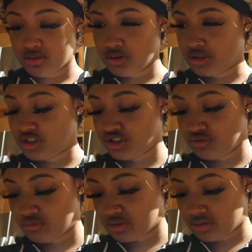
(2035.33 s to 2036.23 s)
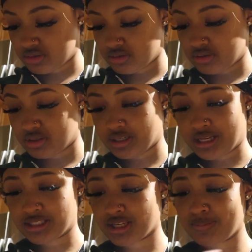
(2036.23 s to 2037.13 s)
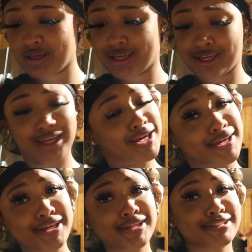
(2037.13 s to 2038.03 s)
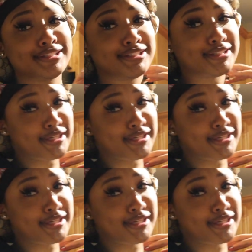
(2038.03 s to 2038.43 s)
Oh shoot, and that's gonna be it.